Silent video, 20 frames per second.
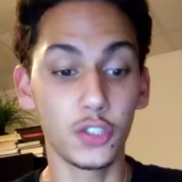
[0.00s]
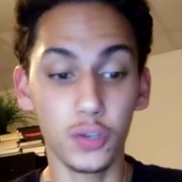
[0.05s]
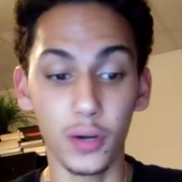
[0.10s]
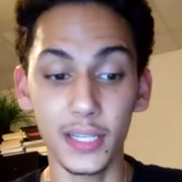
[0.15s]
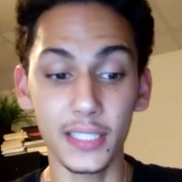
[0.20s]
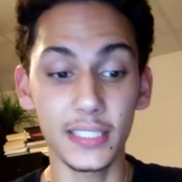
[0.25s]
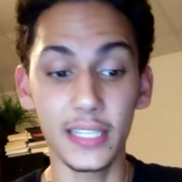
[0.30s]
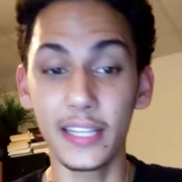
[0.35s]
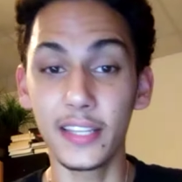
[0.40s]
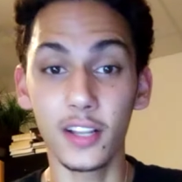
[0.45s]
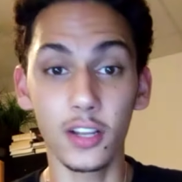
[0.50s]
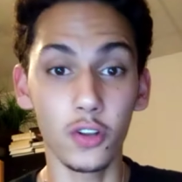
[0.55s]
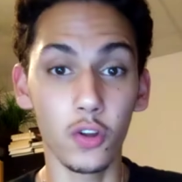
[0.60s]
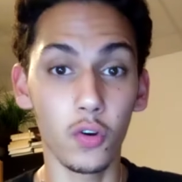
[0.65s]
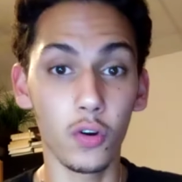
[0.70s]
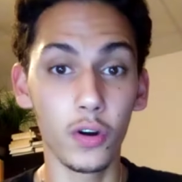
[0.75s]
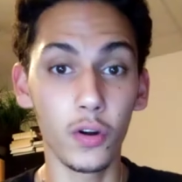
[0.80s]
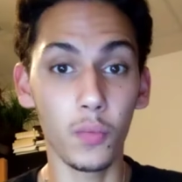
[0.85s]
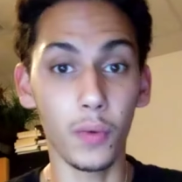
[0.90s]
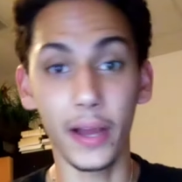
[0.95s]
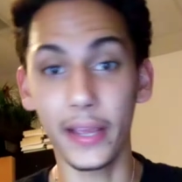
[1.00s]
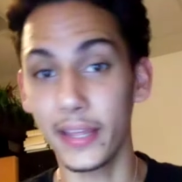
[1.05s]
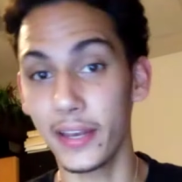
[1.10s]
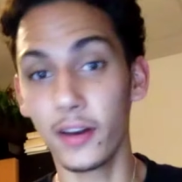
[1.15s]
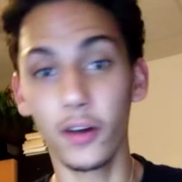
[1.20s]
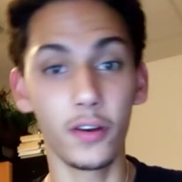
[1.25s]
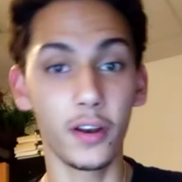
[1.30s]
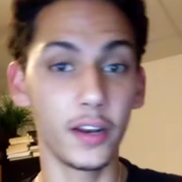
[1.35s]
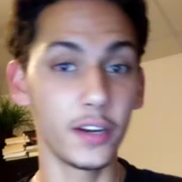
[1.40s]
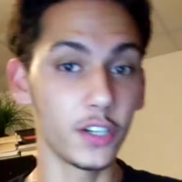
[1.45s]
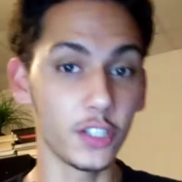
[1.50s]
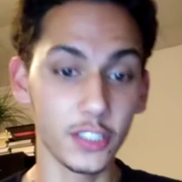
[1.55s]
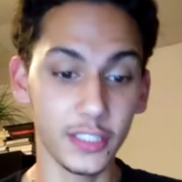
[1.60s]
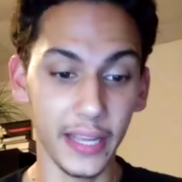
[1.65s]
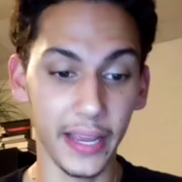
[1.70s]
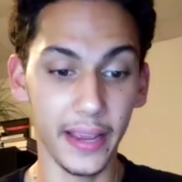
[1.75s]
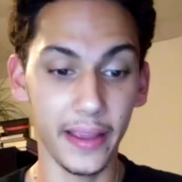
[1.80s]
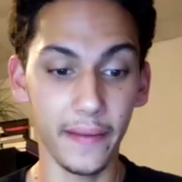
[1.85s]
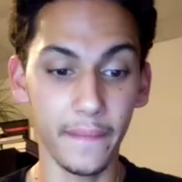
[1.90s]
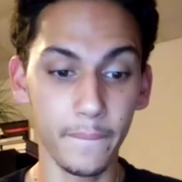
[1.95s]
Trusting the Lord while you don't
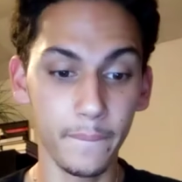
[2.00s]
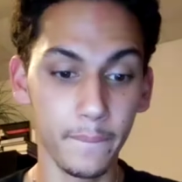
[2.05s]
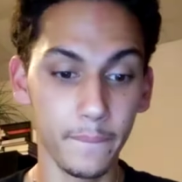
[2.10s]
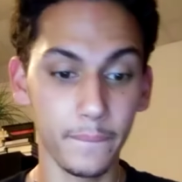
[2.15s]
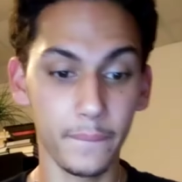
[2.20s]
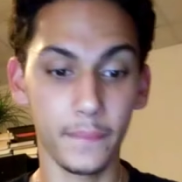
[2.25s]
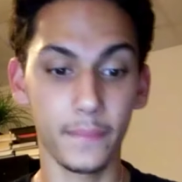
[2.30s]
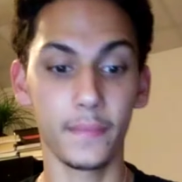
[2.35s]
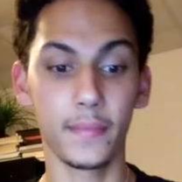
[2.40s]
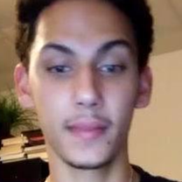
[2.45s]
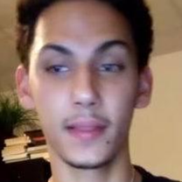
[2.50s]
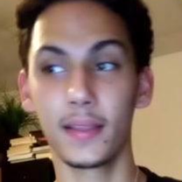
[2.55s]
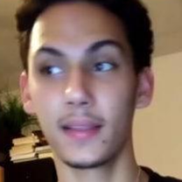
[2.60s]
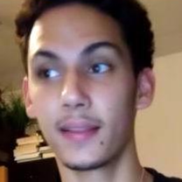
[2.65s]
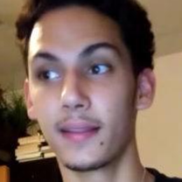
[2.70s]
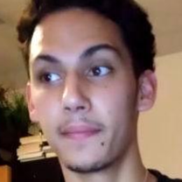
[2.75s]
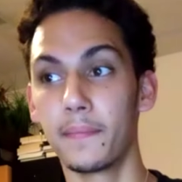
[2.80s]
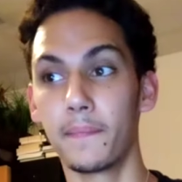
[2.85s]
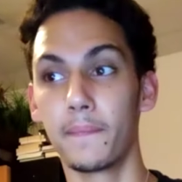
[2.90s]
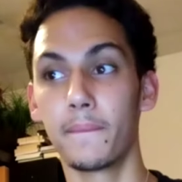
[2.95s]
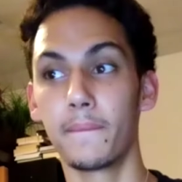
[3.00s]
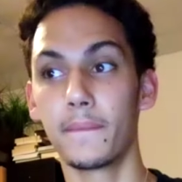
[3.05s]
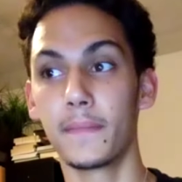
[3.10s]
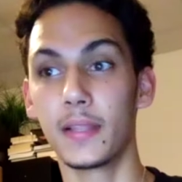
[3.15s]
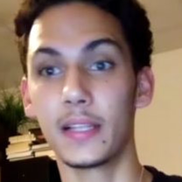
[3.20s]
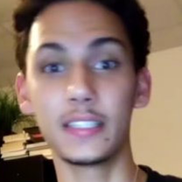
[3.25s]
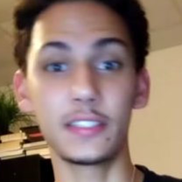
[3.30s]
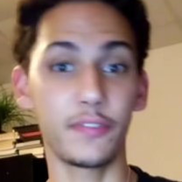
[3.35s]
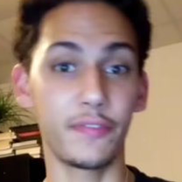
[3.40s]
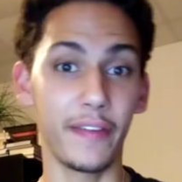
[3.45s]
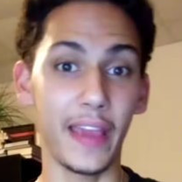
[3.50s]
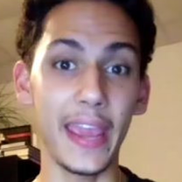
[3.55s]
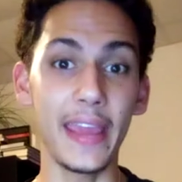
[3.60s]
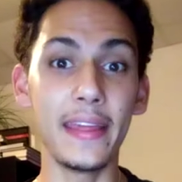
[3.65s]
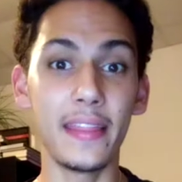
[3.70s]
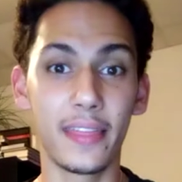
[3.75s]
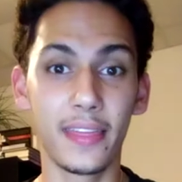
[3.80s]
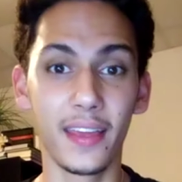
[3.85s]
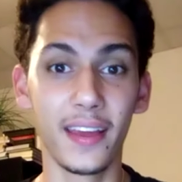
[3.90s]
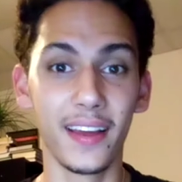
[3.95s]
understand is
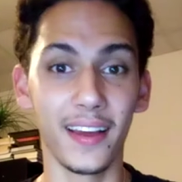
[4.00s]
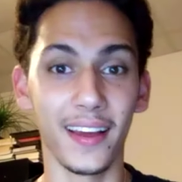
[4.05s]
faith,